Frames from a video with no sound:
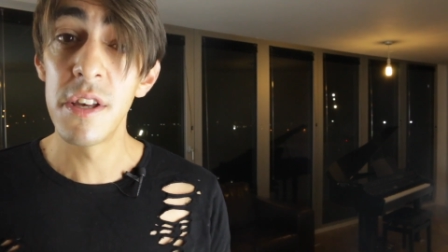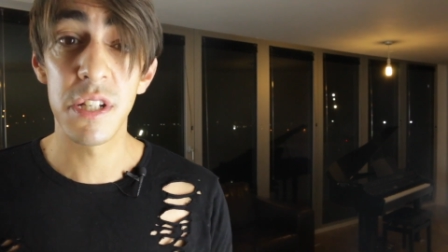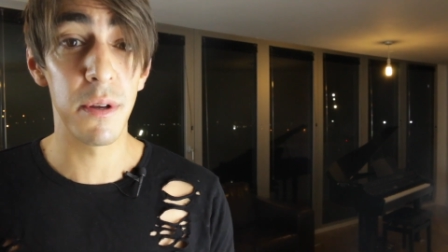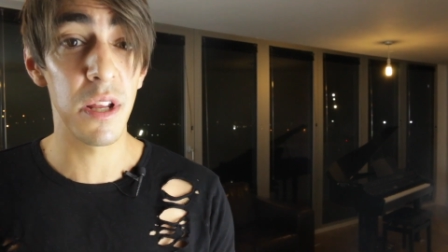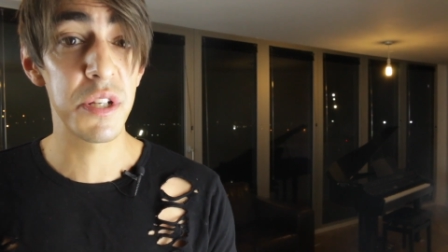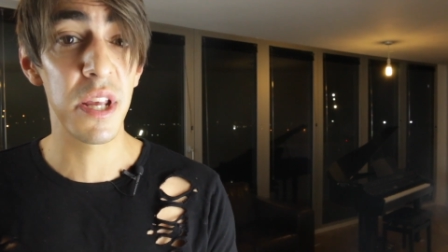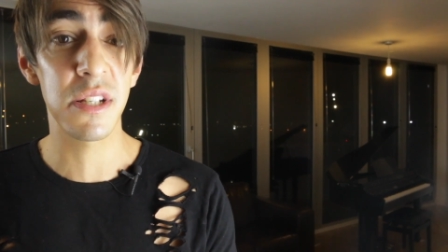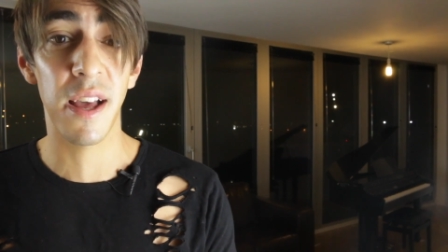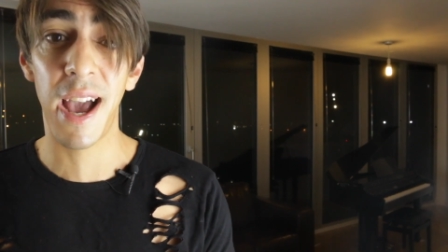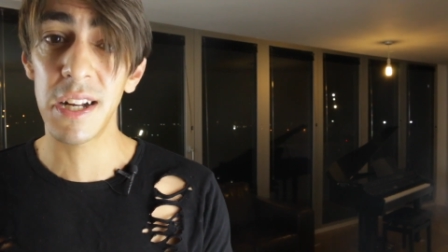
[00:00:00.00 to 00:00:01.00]
So it does
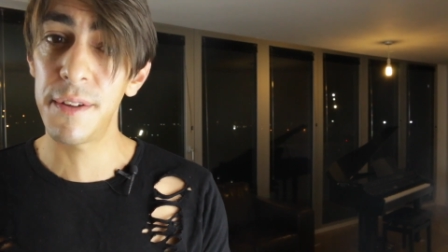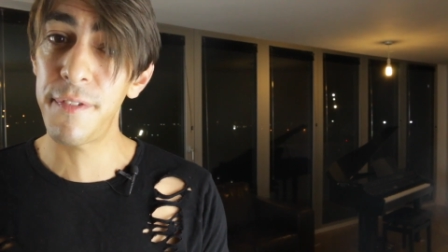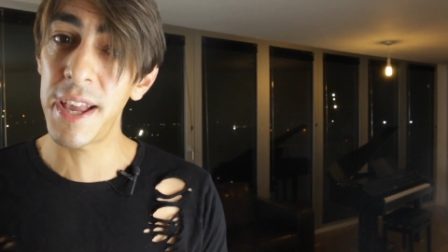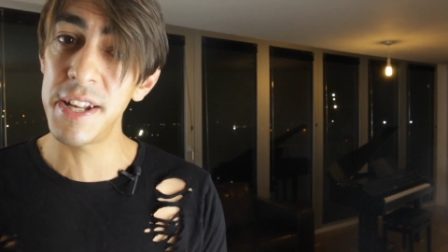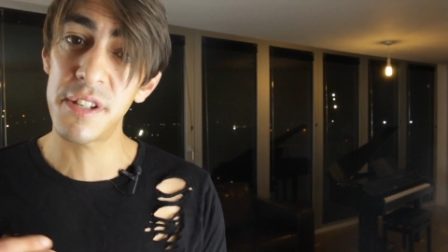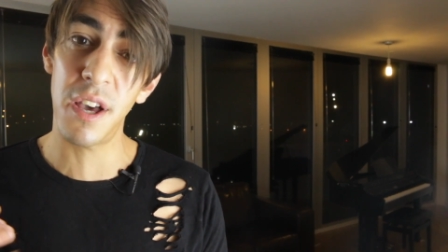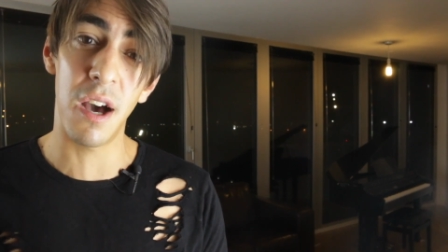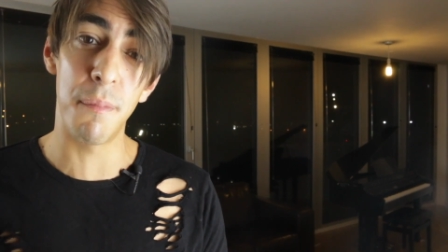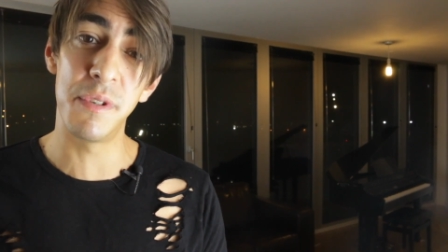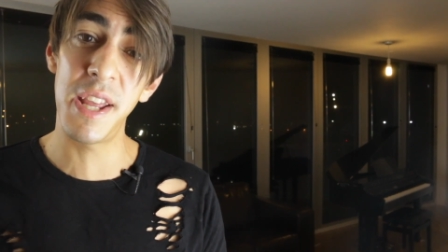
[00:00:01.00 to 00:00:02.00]
things like activate
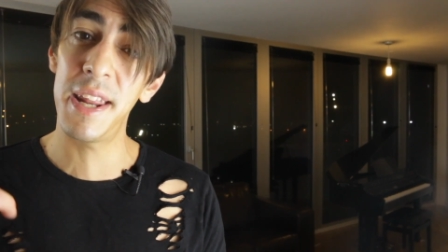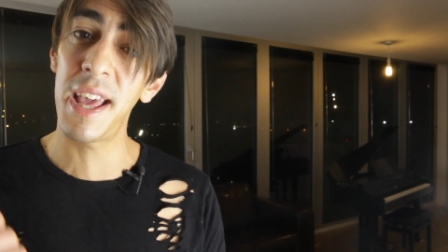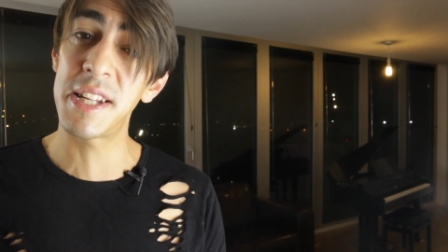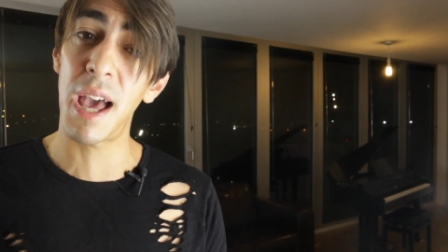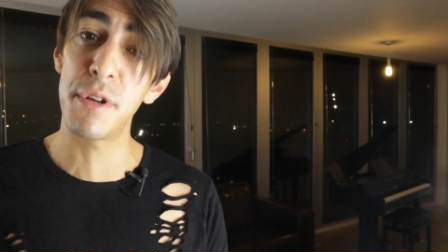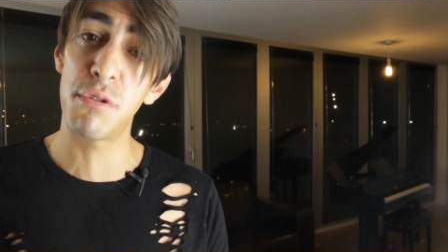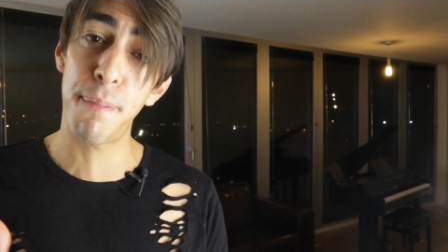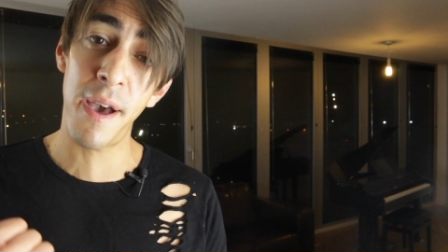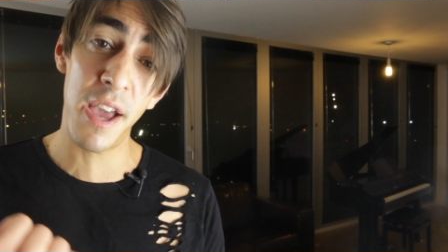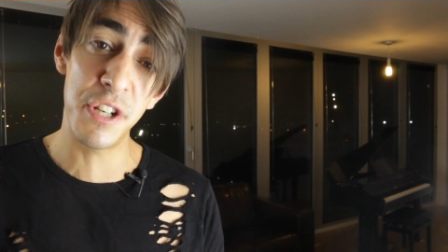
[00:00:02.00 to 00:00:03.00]
um, DNA damage
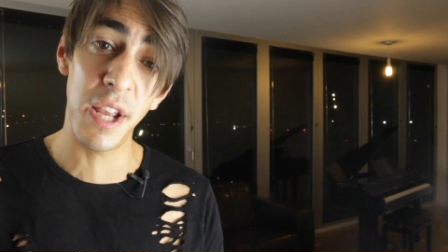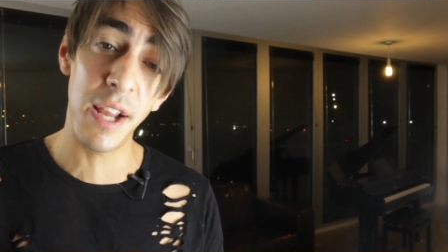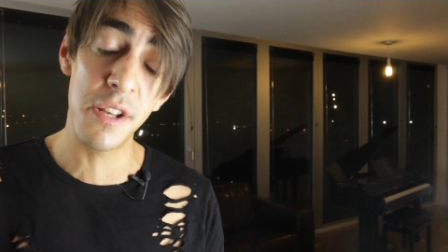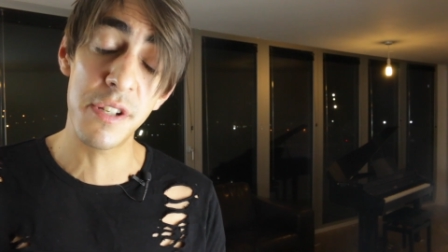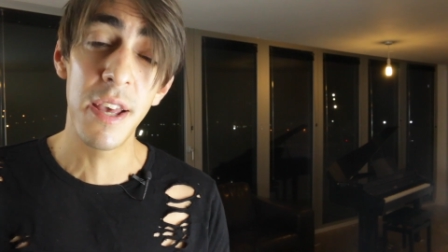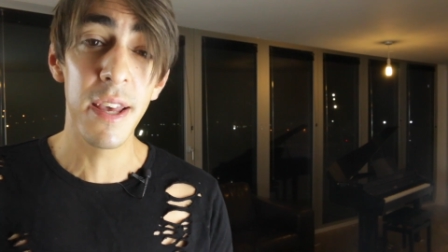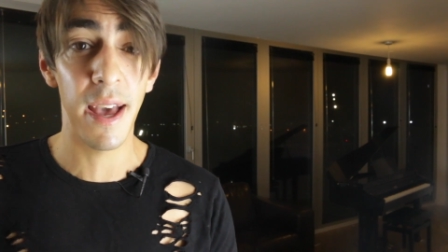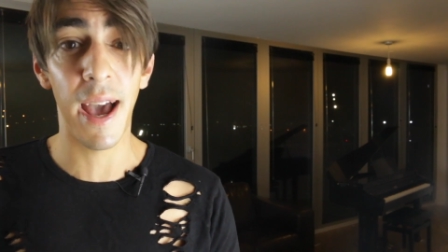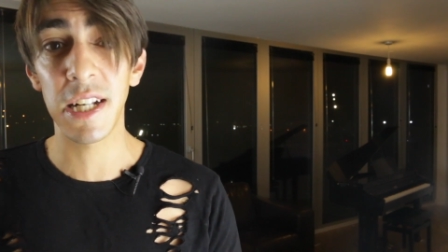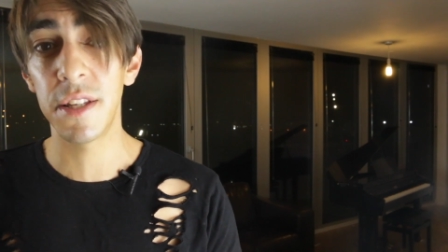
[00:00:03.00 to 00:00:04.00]
repair genes,
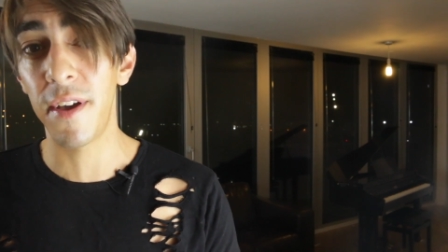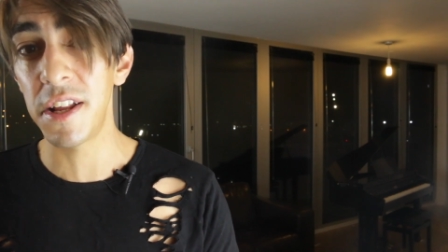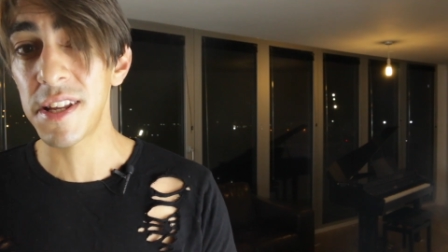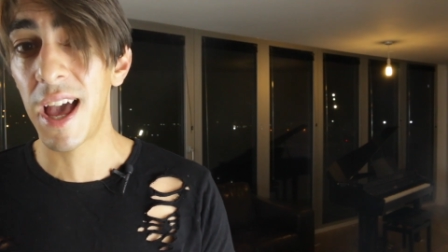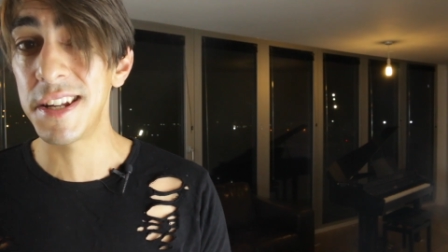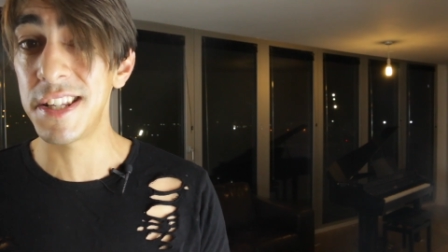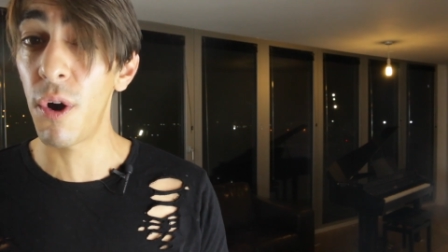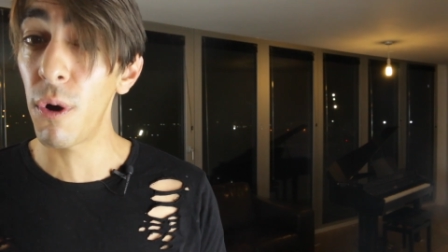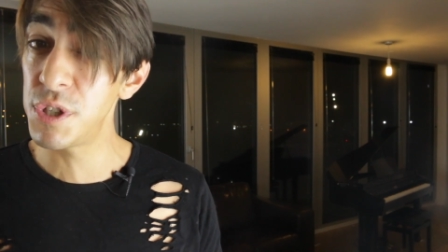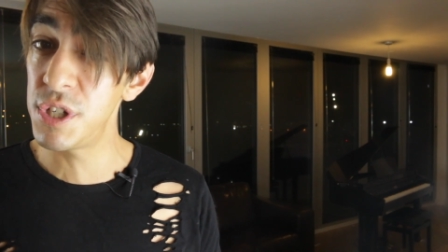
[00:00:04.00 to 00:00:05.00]
it activates
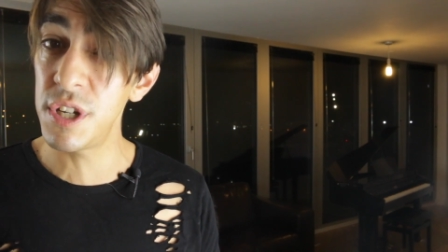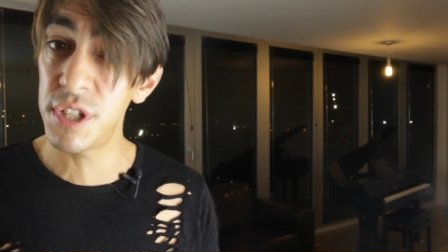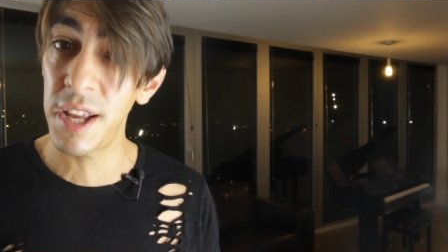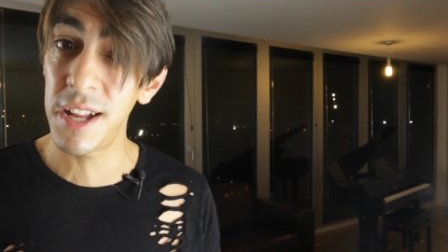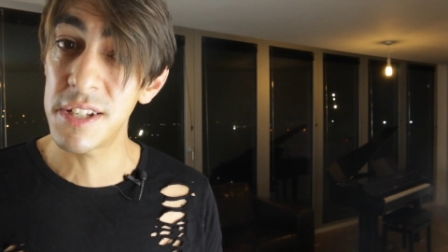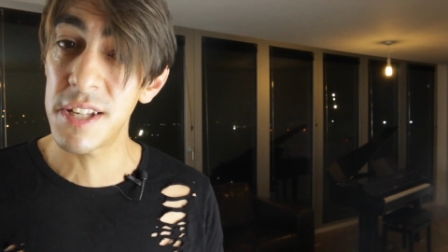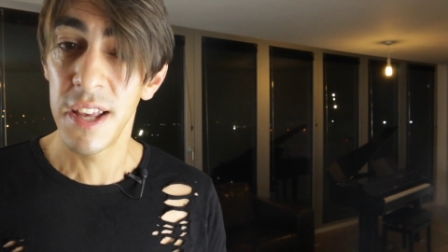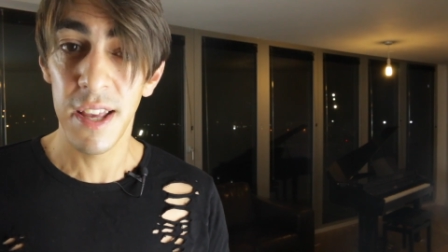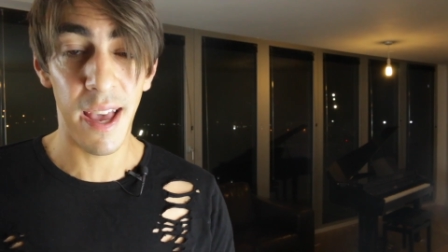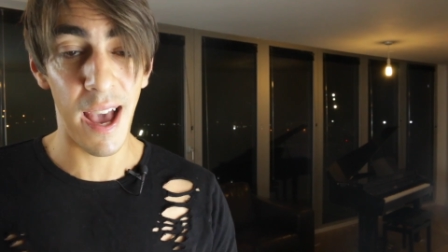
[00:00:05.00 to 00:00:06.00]
antioxidant genes,